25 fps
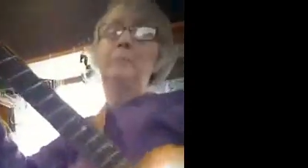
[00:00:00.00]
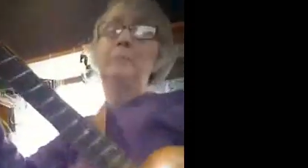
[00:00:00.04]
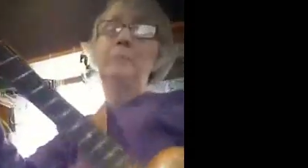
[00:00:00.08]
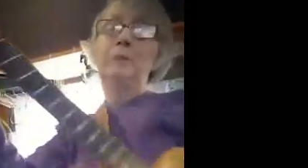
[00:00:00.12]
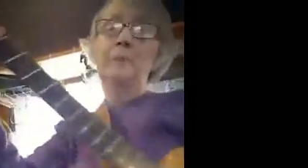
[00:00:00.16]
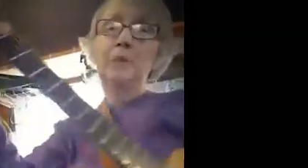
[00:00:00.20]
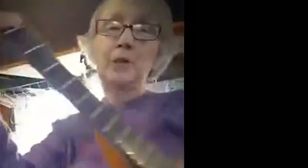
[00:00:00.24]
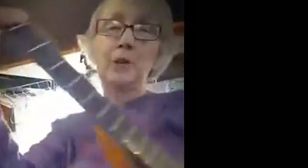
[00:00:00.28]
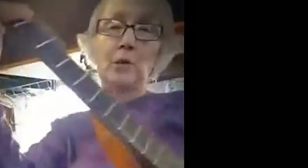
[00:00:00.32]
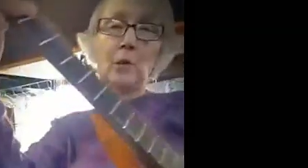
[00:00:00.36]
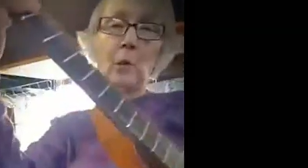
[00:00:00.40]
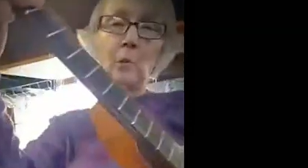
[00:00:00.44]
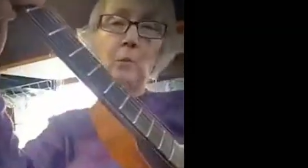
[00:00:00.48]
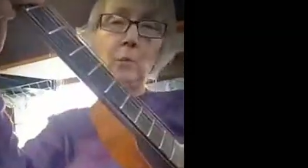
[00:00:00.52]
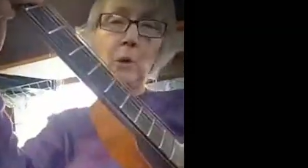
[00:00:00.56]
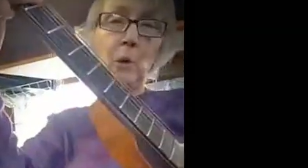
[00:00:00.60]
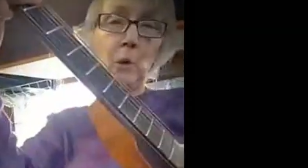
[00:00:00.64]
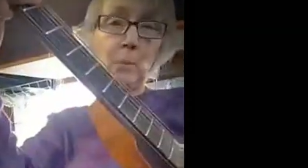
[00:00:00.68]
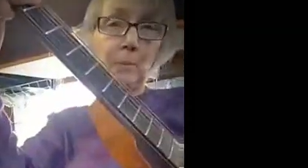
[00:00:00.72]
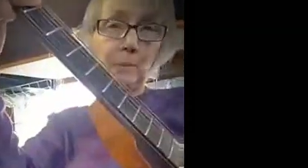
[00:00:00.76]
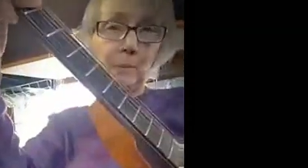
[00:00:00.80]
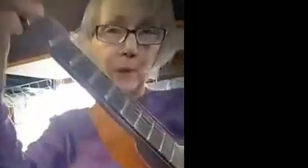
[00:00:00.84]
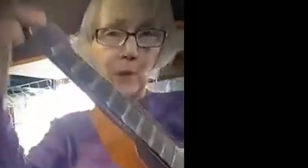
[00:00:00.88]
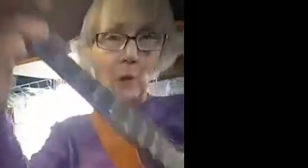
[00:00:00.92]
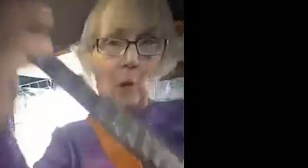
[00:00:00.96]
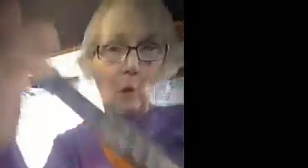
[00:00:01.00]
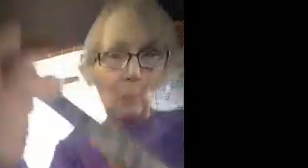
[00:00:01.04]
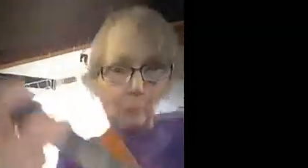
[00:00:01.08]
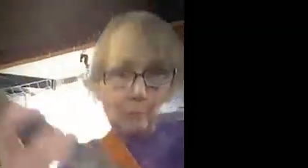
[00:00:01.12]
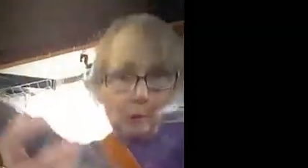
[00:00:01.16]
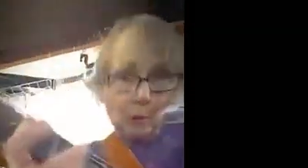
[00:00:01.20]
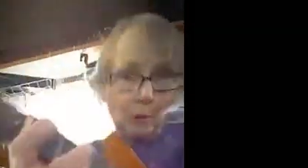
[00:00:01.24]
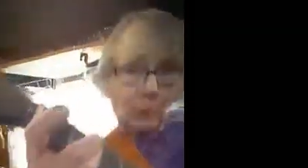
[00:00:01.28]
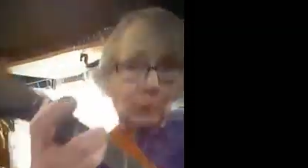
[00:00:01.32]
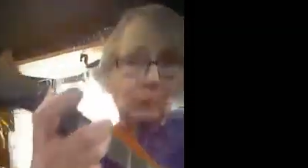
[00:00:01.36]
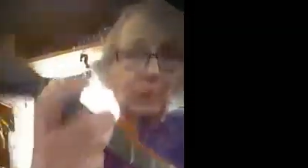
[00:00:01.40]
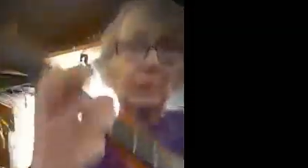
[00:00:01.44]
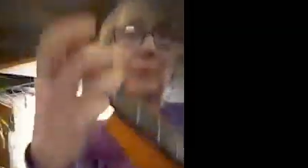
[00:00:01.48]
When you go bloop, you go
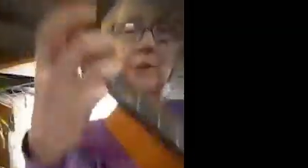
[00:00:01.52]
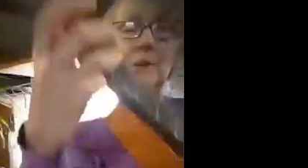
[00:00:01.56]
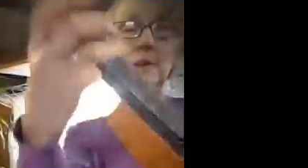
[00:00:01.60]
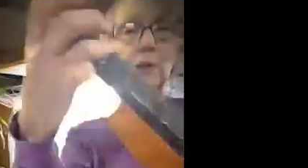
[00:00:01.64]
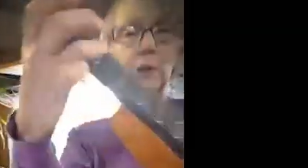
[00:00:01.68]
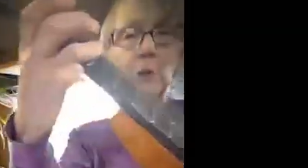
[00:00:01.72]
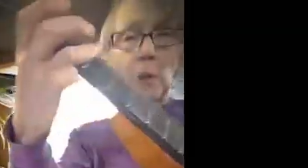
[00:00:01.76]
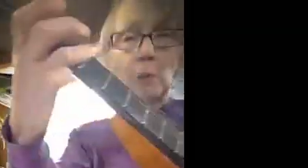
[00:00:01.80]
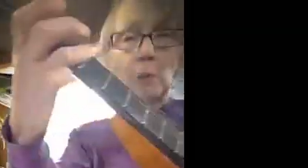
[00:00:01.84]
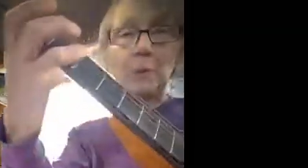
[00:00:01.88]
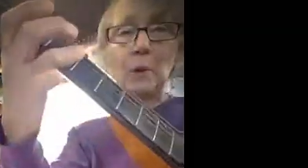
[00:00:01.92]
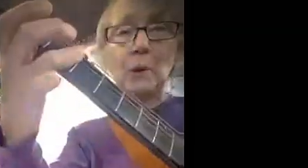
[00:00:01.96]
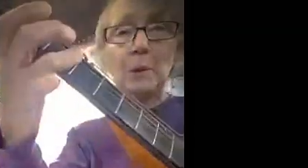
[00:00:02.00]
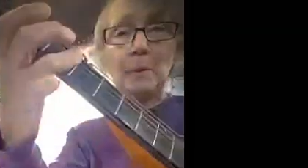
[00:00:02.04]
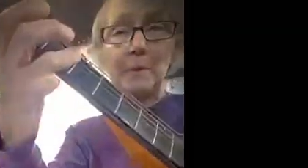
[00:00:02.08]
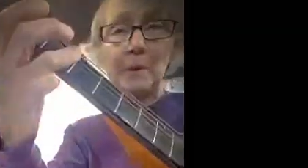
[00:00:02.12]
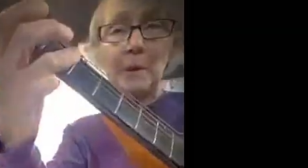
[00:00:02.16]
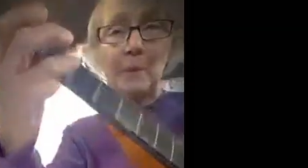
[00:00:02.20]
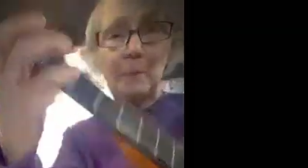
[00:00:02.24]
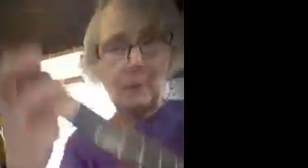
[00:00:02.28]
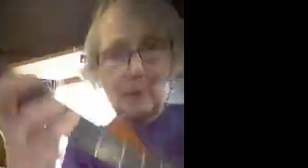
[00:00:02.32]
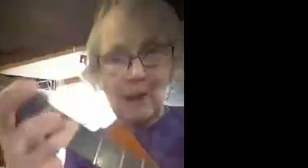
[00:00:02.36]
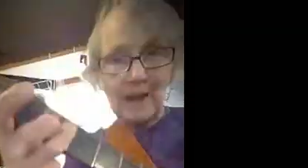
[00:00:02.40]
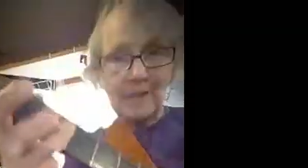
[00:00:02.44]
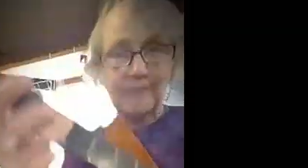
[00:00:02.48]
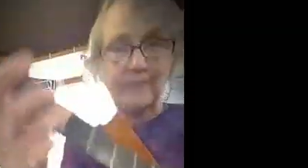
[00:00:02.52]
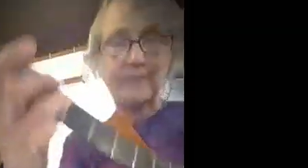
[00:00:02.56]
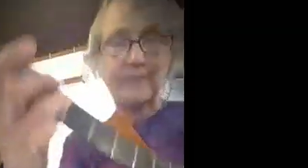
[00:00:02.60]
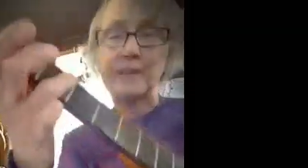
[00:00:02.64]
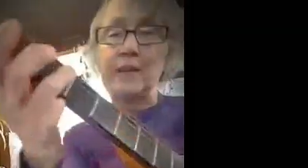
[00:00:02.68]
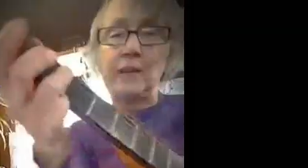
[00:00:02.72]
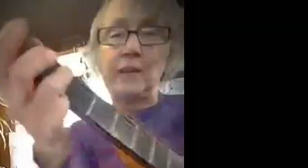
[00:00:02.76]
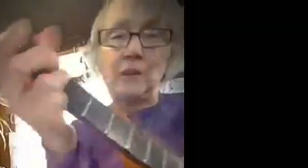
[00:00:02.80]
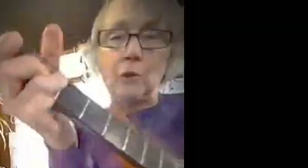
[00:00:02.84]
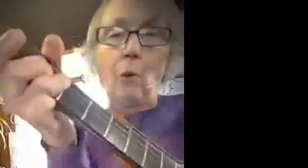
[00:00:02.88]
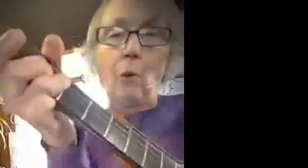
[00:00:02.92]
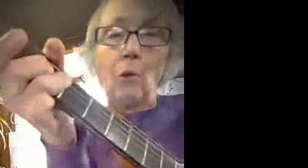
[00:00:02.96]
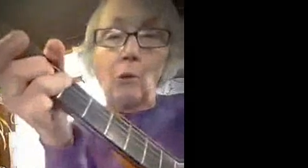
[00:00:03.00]
bloop. When you go bloop, you press.
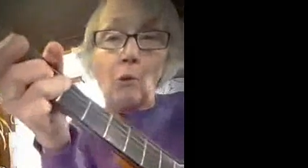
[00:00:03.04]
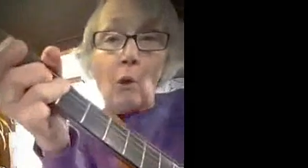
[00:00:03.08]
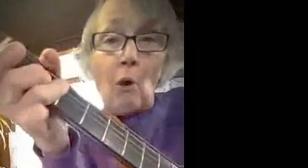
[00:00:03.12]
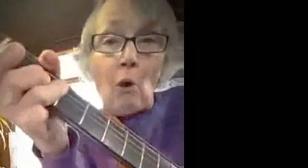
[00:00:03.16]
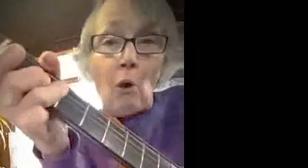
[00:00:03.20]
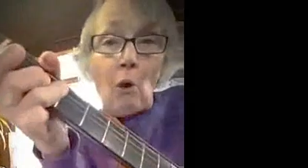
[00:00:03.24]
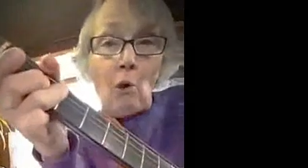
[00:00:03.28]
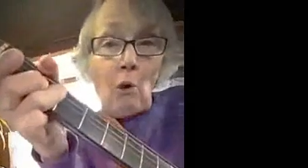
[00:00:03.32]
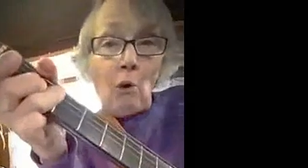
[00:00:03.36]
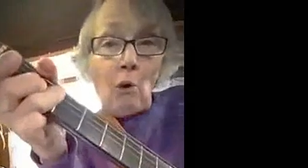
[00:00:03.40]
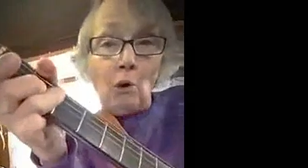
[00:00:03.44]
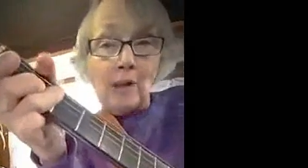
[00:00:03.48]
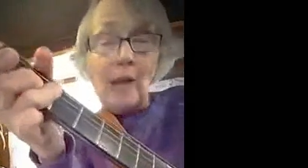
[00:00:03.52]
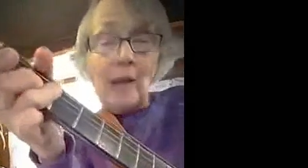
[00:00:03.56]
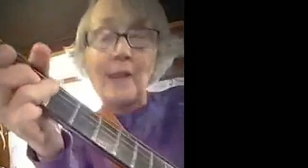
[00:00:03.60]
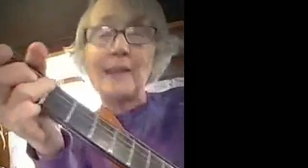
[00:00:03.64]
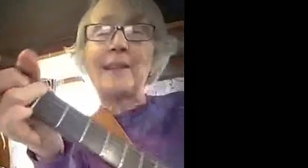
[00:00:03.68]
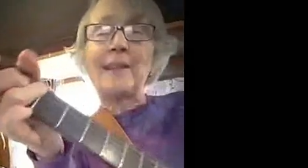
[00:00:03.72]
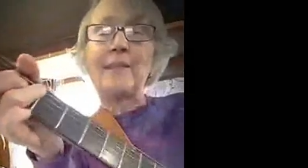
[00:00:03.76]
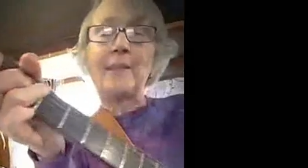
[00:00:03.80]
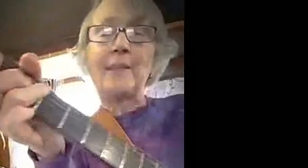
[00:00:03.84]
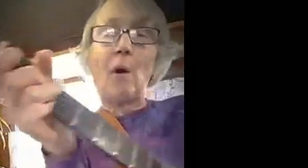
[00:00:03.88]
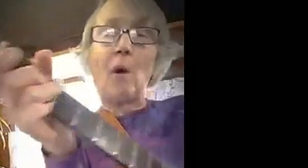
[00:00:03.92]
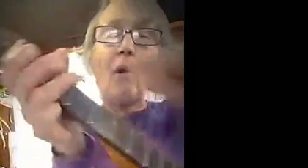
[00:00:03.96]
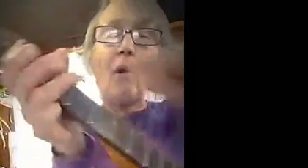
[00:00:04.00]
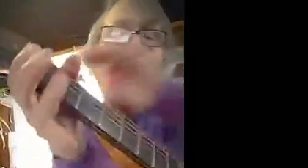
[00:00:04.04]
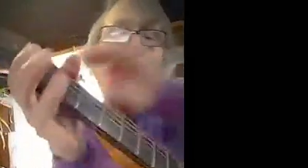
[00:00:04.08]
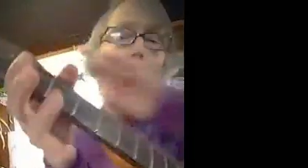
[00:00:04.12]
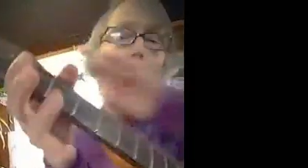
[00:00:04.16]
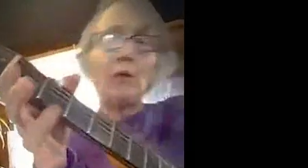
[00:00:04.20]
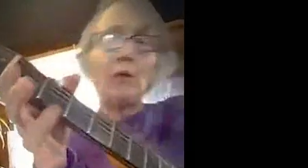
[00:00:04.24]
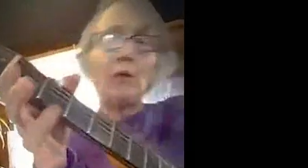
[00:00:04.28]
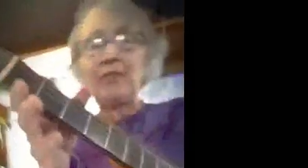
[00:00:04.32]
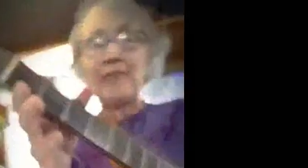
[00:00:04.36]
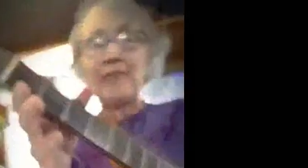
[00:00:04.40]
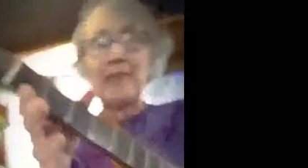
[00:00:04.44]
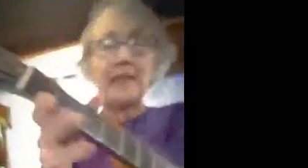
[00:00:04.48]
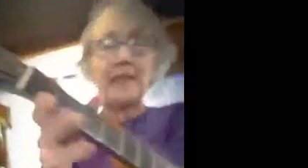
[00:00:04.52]
Don't hold on it. The whole
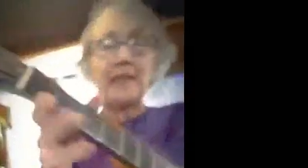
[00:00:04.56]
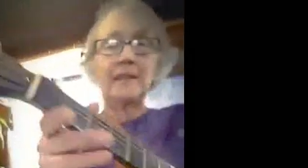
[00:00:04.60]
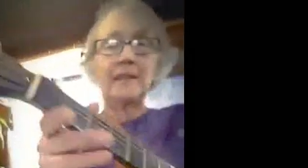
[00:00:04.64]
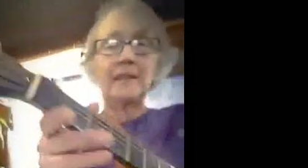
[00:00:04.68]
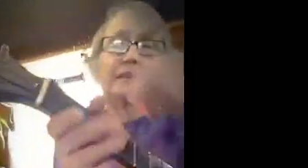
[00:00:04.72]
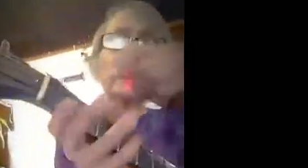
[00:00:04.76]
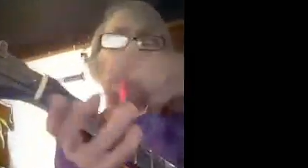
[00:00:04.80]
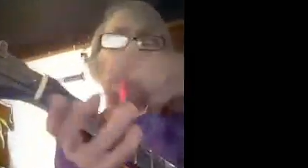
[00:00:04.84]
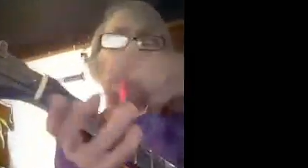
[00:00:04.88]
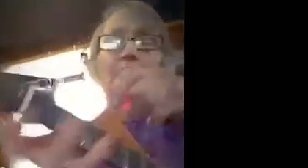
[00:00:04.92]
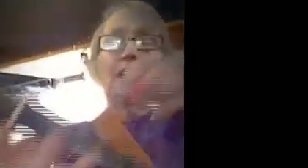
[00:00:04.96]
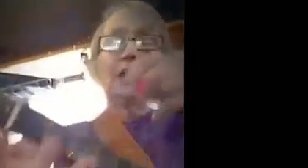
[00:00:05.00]
thing is,